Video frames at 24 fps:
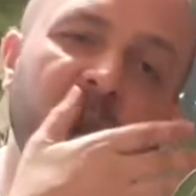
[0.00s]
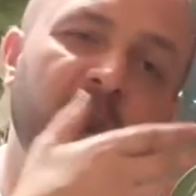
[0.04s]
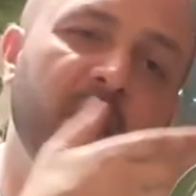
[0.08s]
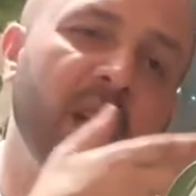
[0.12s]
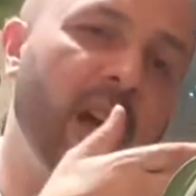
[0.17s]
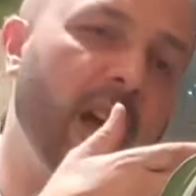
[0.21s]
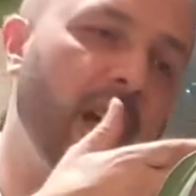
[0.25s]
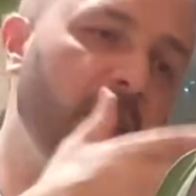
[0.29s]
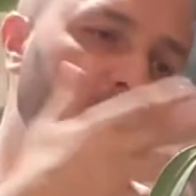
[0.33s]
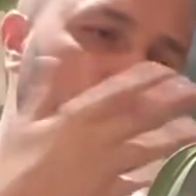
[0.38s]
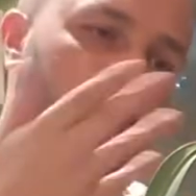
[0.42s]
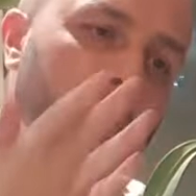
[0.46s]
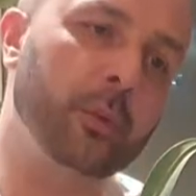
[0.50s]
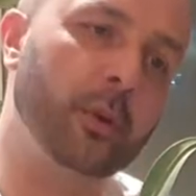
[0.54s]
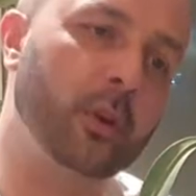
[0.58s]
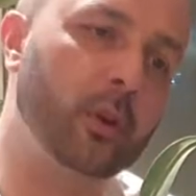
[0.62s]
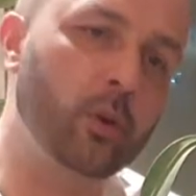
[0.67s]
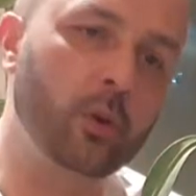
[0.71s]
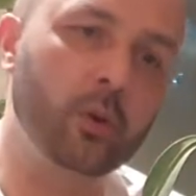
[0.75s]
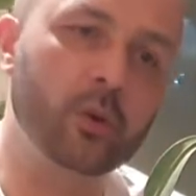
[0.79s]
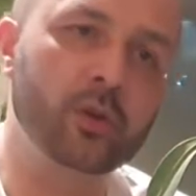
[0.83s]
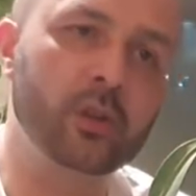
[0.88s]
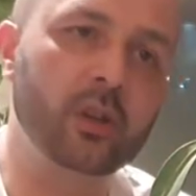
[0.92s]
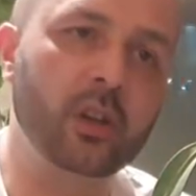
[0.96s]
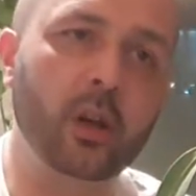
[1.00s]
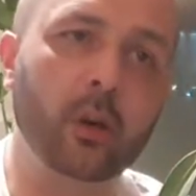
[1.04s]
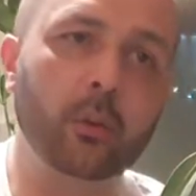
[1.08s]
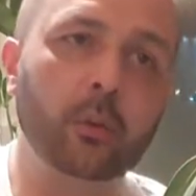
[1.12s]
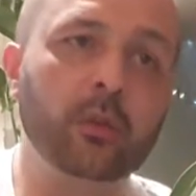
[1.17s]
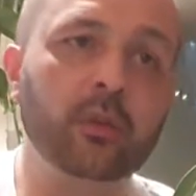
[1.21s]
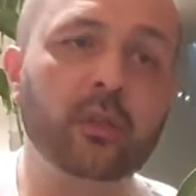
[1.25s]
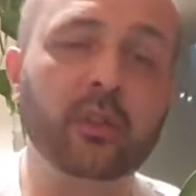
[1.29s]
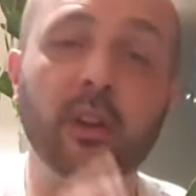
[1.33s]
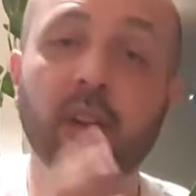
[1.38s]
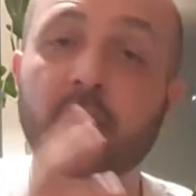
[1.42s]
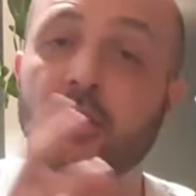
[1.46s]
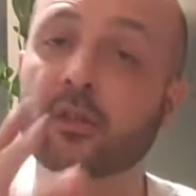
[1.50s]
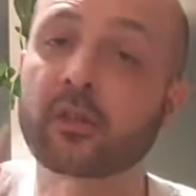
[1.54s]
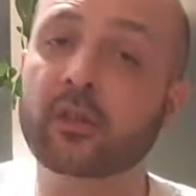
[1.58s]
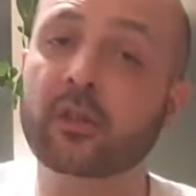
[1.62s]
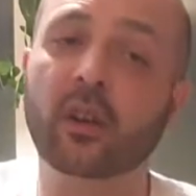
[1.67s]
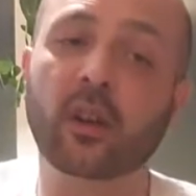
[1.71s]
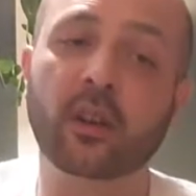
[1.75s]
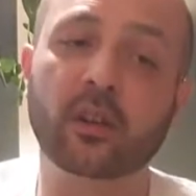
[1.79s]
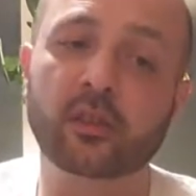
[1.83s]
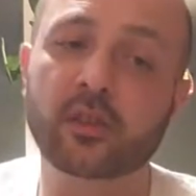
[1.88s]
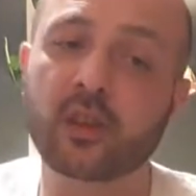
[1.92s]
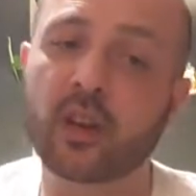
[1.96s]
as a precaution, I would say just go
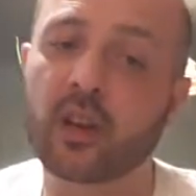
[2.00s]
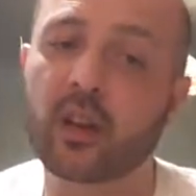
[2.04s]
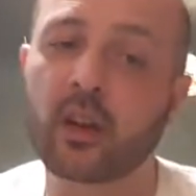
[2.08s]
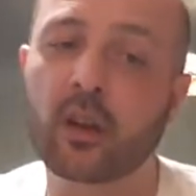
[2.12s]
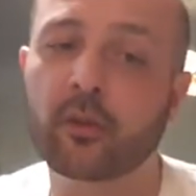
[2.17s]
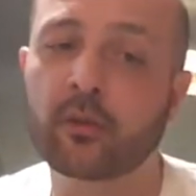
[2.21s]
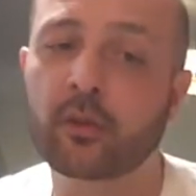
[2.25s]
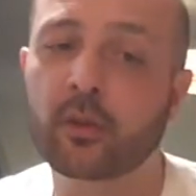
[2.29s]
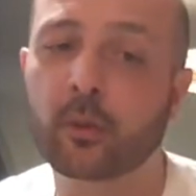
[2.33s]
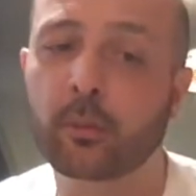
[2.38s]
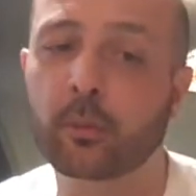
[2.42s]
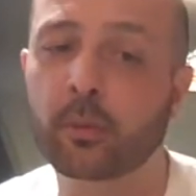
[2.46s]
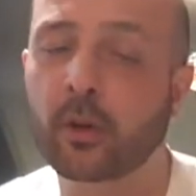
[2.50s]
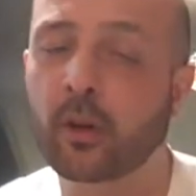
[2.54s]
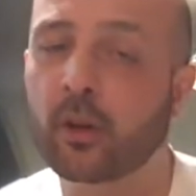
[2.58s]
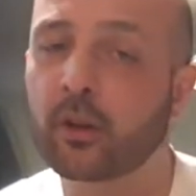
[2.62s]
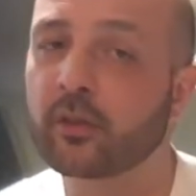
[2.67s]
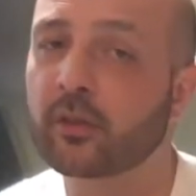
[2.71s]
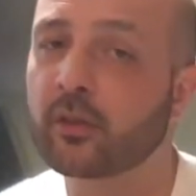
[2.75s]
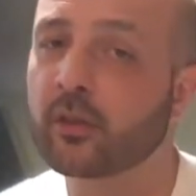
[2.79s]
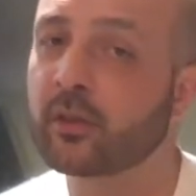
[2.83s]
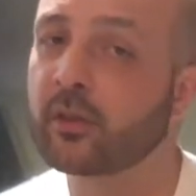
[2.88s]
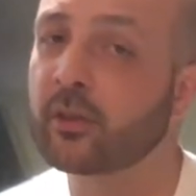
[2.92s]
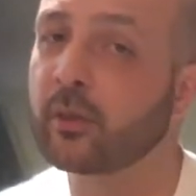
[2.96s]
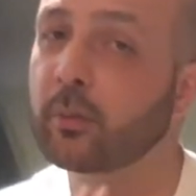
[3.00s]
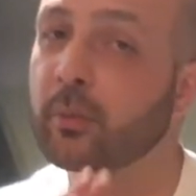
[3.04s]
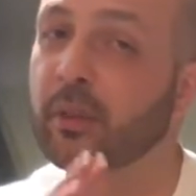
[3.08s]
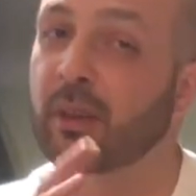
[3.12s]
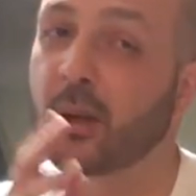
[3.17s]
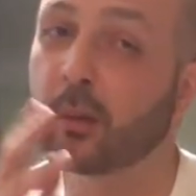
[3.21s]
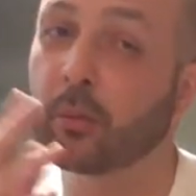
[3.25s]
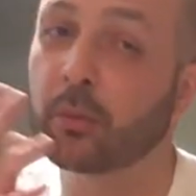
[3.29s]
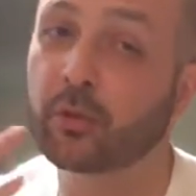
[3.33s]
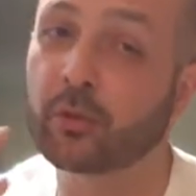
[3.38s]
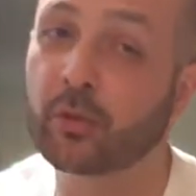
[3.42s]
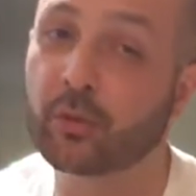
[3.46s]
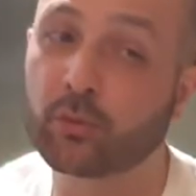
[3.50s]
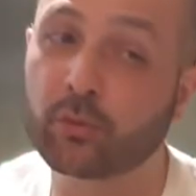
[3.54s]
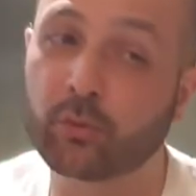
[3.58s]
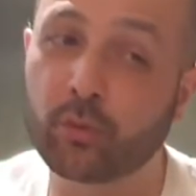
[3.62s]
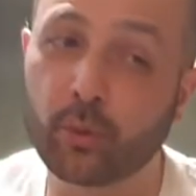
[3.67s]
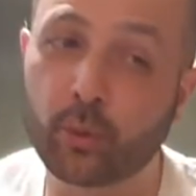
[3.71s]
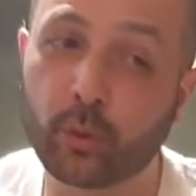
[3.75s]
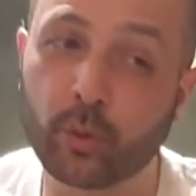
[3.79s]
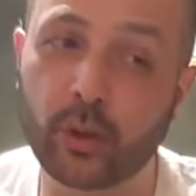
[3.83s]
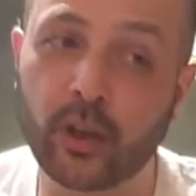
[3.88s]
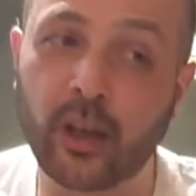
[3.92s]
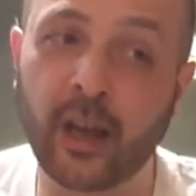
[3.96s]
and check over the plant just to be able to
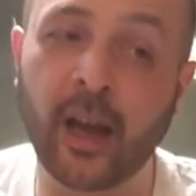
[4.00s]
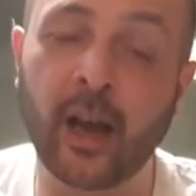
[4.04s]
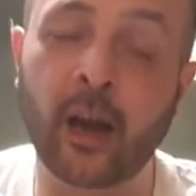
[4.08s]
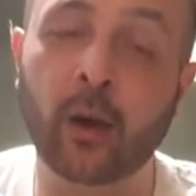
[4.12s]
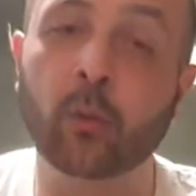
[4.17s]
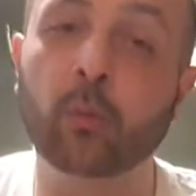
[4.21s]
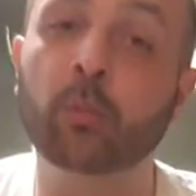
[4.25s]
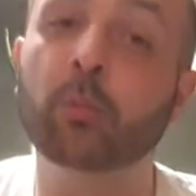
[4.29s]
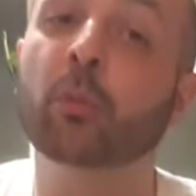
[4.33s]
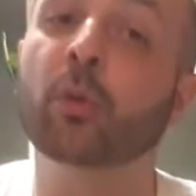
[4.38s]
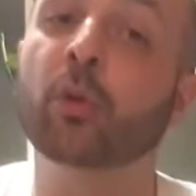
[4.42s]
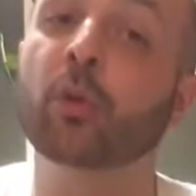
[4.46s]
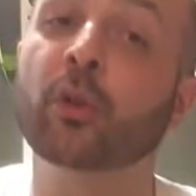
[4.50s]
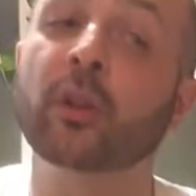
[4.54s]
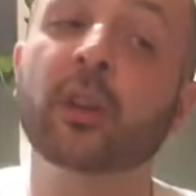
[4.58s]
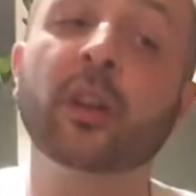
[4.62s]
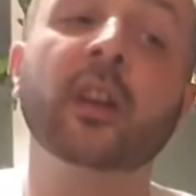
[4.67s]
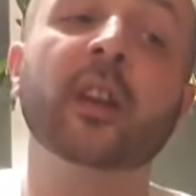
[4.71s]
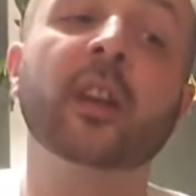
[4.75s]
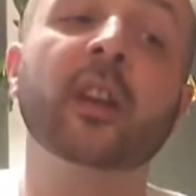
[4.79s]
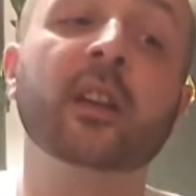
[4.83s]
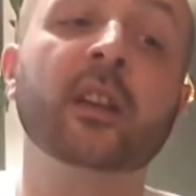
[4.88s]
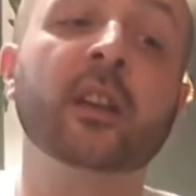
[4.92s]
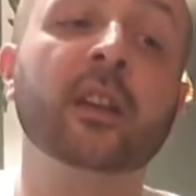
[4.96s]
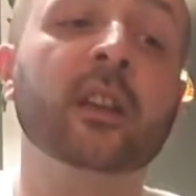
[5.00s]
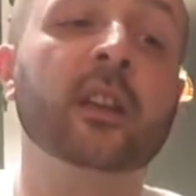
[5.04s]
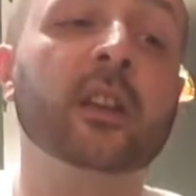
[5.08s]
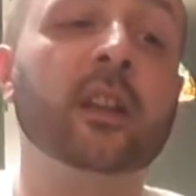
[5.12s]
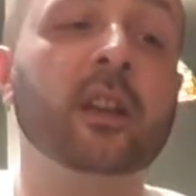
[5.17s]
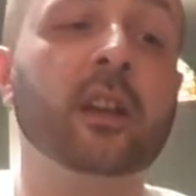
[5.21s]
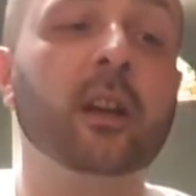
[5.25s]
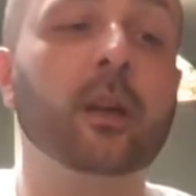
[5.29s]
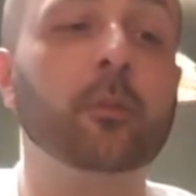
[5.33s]
rule it out more than anything.